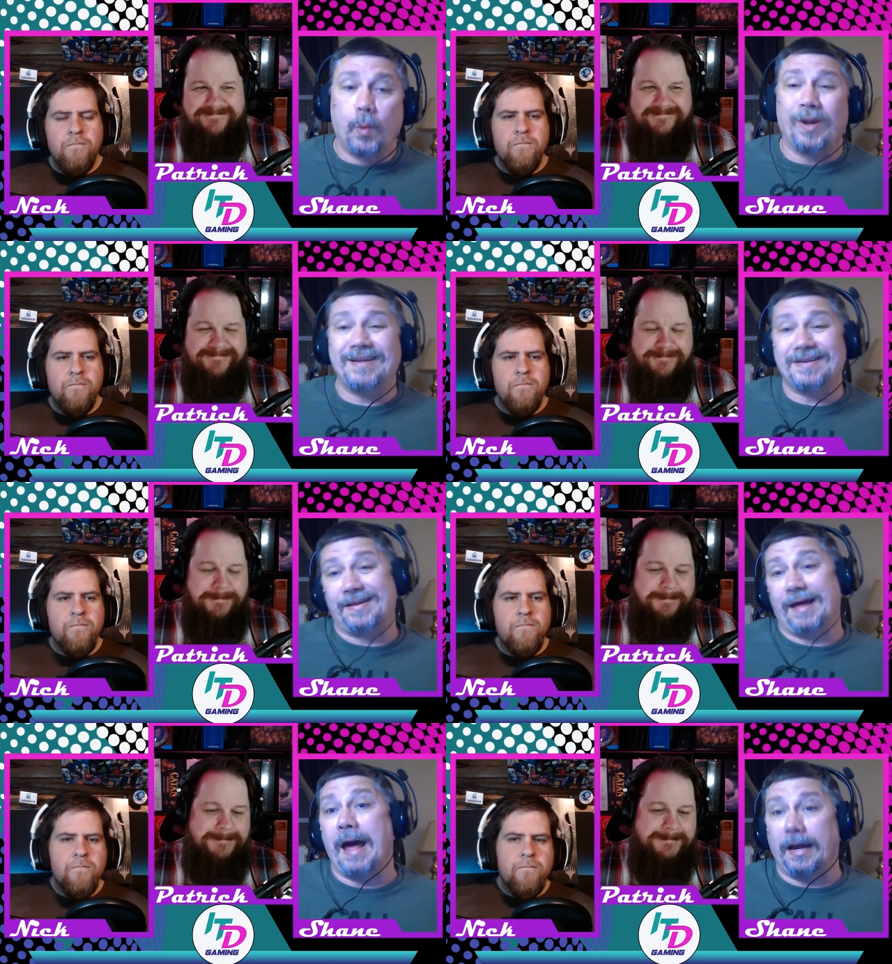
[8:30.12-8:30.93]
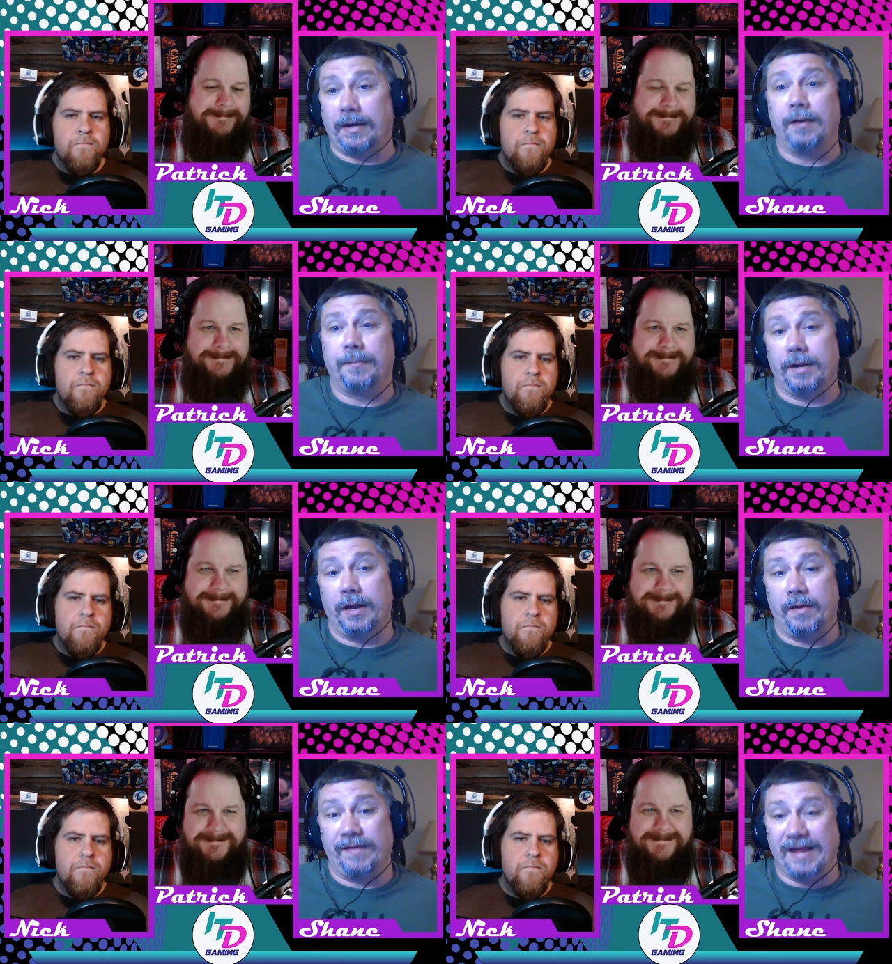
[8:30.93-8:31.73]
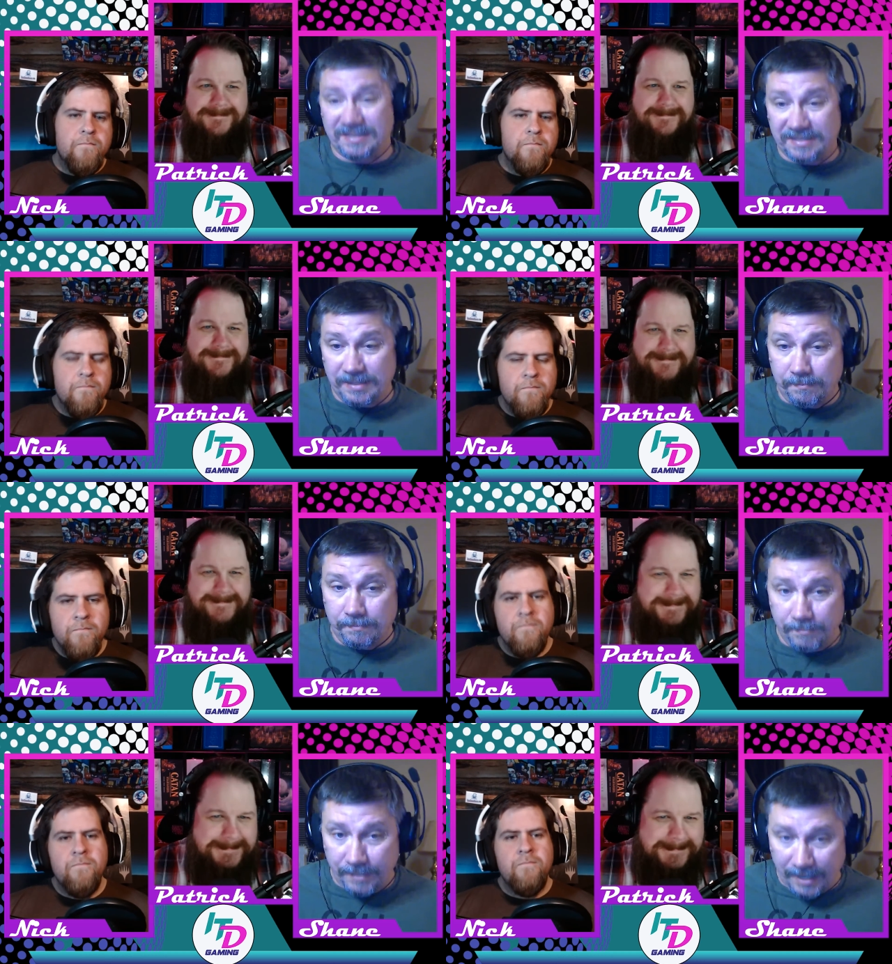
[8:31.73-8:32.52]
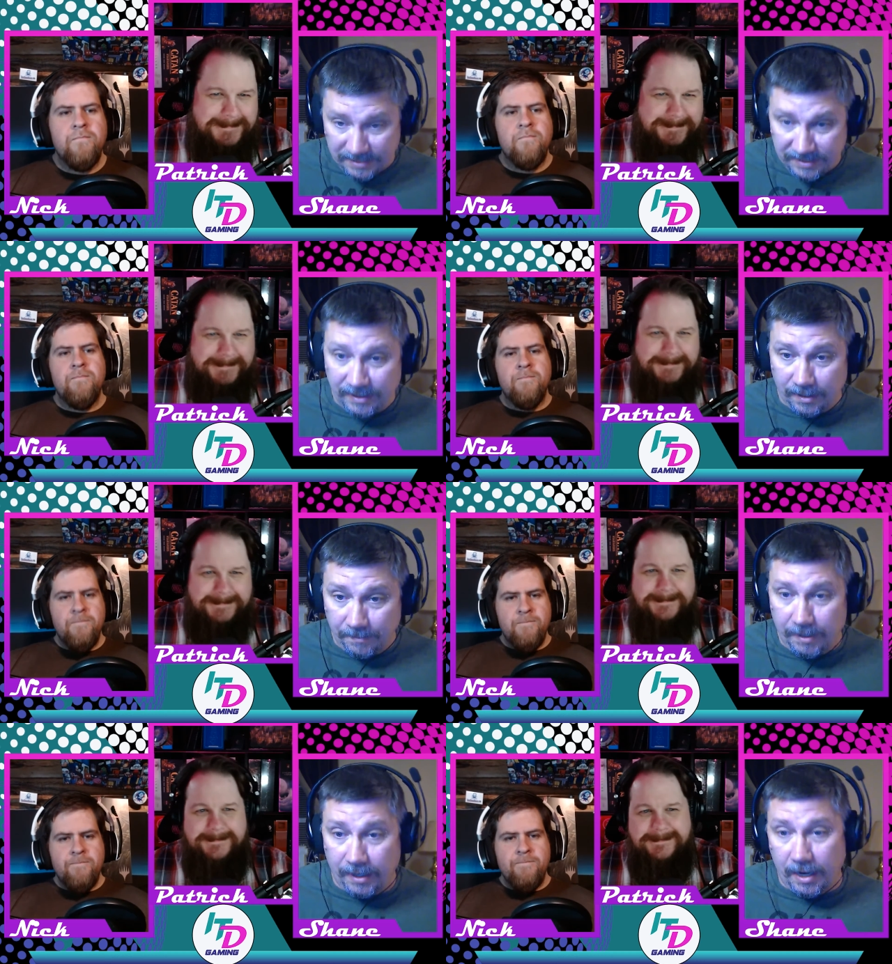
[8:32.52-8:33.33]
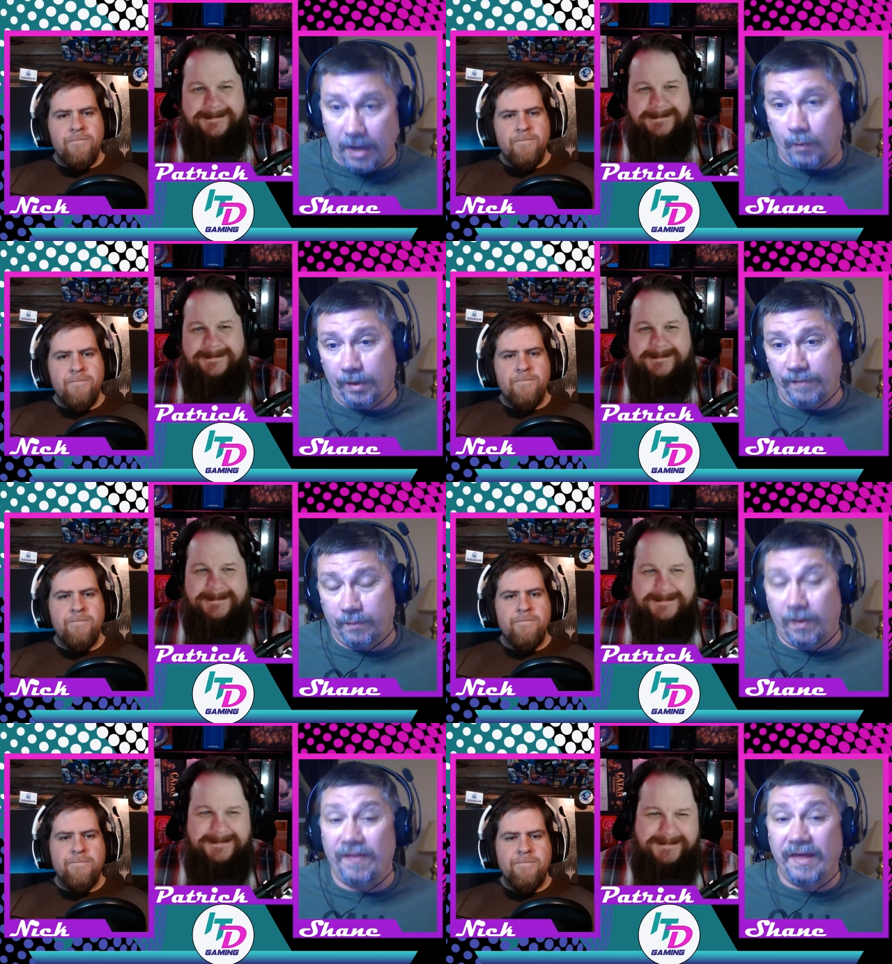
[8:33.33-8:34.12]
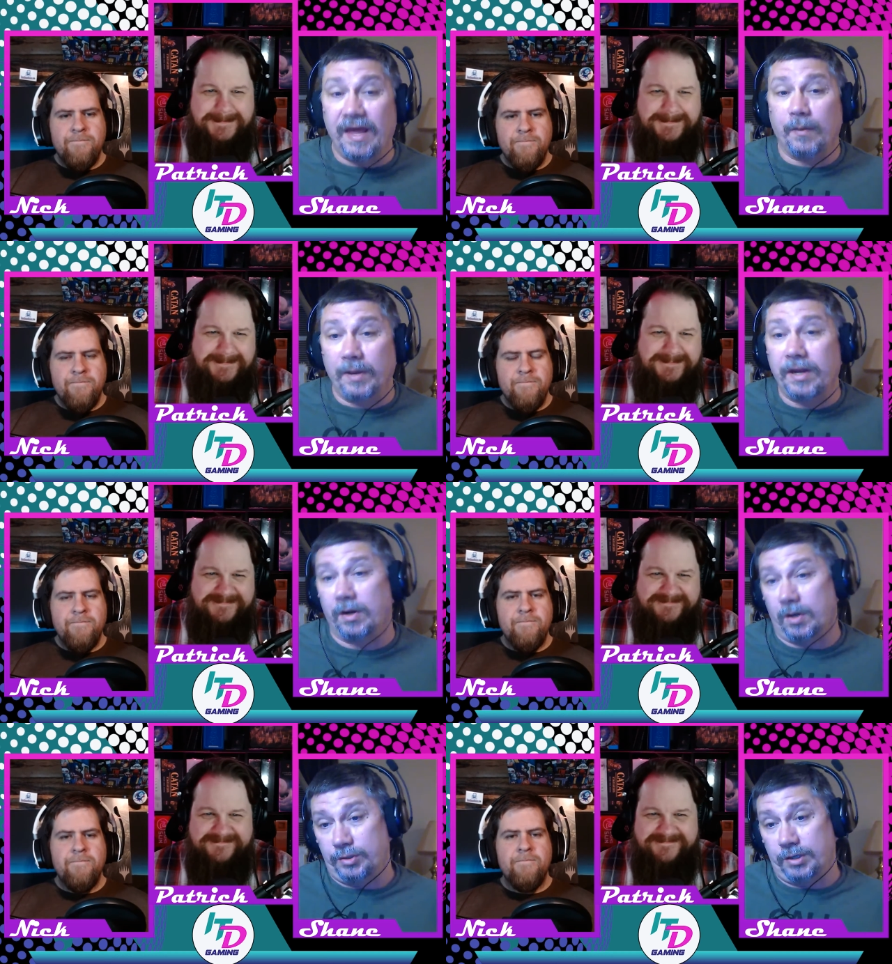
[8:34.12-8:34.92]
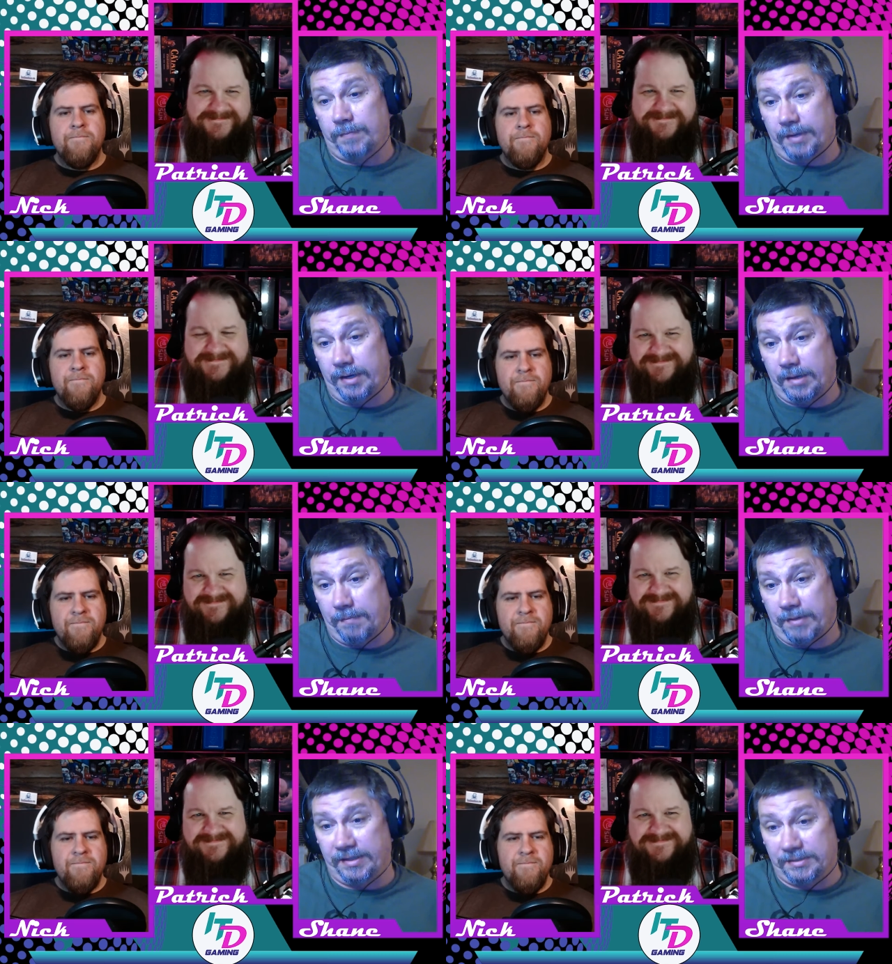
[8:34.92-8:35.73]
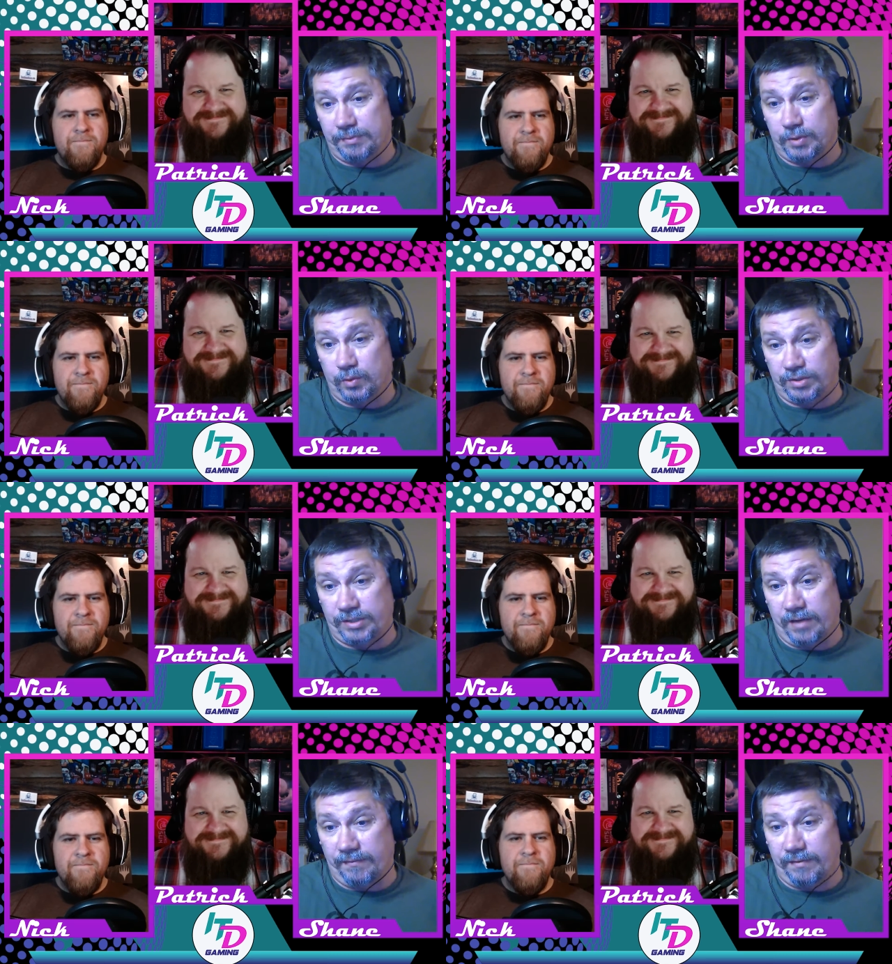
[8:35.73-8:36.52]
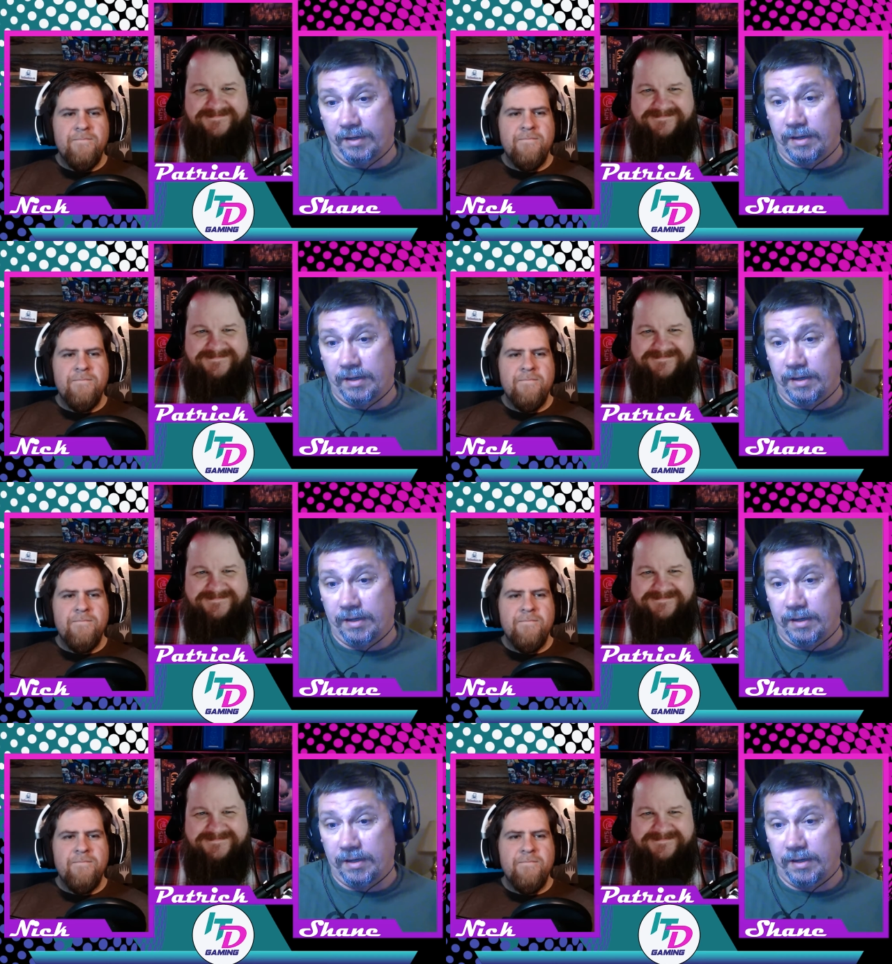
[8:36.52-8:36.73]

Speaker 1: When's that coming out? That's the, that's the update I'll wait for. And then we can all jump in there and play some cool stuff.